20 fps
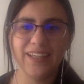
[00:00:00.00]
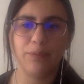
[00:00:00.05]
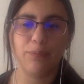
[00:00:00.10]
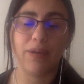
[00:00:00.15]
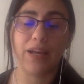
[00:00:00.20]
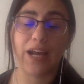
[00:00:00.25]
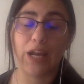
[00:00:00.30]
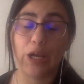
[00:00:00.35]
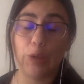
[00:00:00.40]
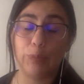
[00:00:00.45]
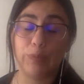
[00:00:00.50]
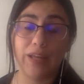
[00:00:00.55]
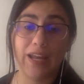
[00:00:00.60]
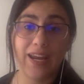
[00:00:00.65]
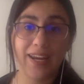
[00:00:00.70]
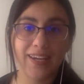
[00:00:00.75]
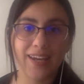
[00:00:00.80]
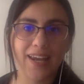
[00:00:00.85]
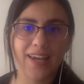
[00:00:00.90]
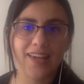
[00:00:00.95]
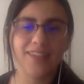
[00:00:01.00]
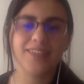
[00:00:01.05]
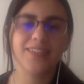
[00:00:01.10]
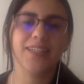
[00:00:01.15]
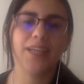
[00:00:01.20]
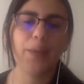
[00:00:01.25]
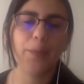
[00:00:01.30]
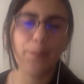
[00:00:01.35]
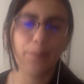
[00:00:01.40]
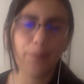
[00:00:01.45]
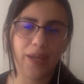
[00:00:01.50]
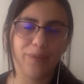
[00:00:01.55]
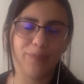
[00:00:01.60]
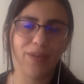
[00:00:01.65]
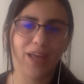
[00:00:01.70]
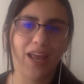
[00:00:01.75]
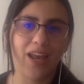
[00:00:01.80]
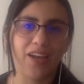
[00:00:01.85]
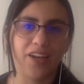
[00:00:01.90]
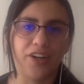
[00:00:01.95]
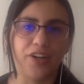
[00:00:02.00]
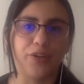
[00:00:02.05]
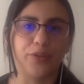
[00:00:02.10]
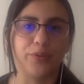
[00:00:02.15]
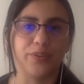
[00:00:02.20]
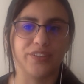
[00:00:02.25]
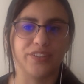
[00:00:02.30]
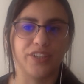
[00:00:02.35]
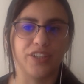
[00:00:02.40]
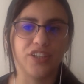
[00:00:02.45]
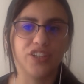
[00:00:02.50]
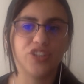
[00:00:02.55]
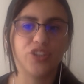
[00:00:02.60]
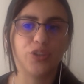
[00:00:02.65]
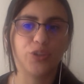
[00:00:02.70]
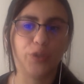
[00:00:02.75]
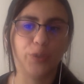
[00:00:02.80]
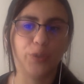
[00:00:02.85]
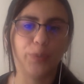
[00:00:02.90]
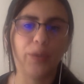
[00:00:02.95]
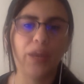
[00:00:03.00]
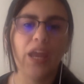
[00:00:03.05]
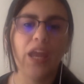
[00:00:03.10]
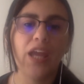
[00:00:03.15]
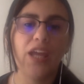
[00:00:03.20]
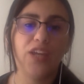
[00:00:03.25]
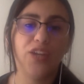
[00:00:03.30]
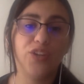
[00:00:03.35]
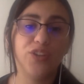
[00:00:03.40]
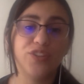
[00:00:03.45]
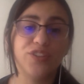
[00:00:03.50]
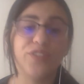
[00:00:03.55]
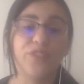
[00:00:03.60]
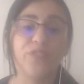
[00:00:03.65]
in Megalopta genalis, Campaign and her research group used the